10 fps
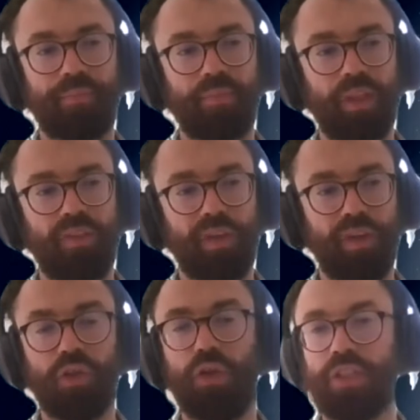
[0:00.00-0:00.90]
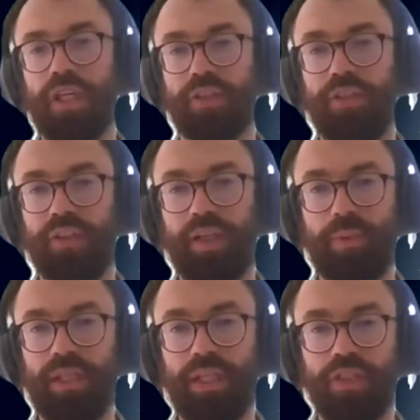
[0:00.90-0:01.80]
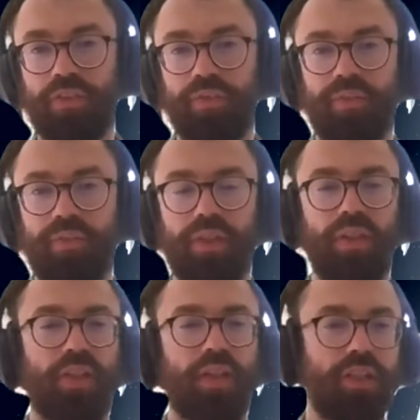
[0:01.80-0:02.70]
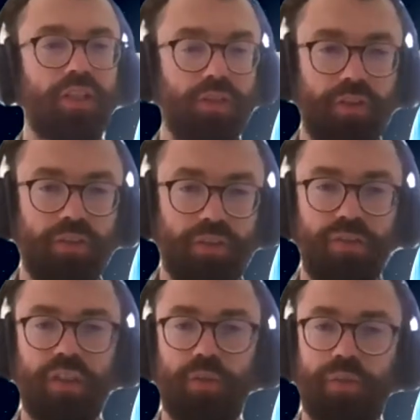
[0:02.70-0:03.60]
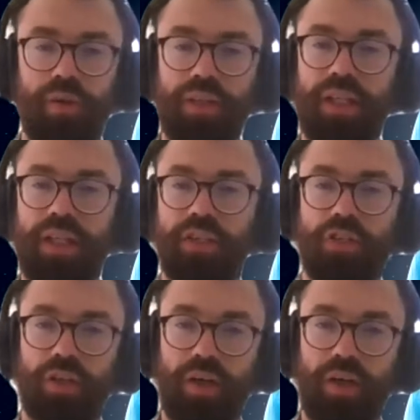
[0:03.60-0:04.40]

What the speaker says: for contact tracing applications. And this is something that we're very keen to try and